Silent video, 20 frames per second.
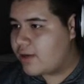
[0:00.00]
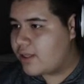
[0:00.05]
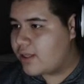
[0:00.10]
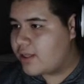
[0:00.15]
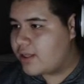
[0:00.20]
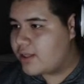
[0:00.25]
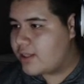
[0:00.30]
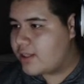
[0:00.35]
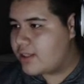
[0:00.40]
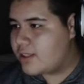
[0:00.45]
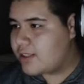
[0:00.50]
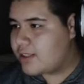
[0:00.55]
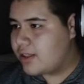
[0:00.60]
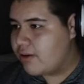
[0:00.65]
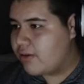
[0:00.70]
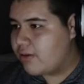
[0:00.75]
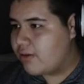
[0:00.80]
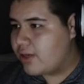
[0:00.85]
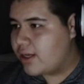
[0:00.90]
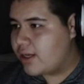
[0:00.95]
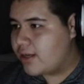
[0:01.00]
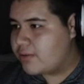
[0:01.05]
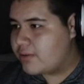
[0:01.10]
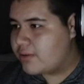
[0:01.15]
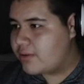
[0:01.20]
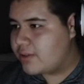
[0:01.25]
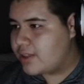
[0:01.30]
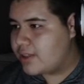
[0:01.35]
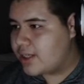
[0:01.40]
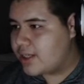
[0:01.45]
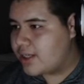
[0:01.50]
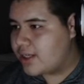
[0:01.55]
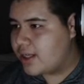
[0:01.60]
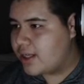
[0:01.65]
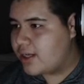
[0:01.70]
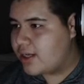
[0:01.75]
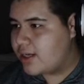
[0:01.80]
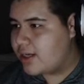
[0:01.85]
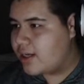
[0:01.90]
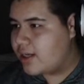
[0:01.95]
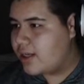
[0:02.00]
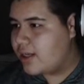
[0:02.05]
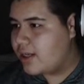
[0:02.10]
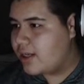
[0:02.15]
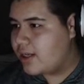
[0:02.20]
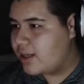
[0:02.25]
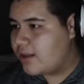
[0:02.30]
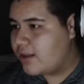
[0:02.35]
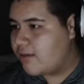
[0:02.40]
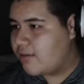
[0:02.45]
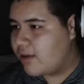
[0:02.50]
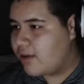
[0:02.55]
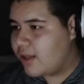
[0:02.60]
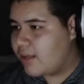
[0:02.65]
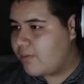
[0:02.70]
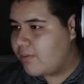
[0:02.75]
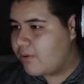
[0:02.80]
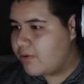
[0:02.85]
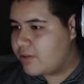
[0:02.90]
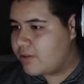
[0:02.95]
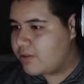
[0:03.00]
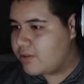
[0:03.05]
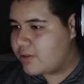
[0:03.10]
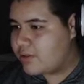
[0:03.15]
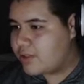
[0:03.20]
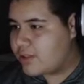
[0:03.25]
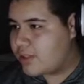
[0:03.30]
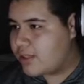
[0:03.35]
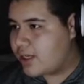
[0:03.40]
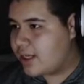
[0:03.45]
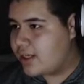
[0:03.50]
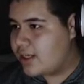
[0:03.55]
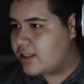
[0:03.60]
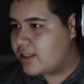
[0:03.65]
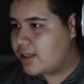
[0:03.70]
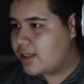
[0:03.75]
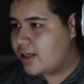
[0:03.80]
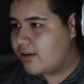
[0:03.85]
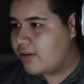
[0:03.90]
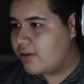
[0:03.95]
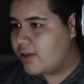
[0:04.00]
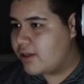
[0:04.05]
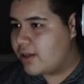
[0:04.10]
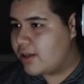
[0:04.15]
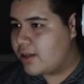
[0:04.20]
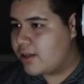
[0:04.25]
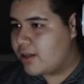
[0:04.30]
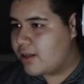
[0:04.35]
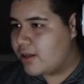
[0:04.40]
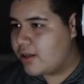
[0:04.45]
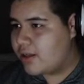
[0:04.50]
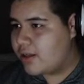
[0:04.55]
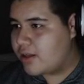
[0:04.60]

Hey, do I get this? Oh, yeah, I'm supposed to get that. Wow, that poster was kind of scary.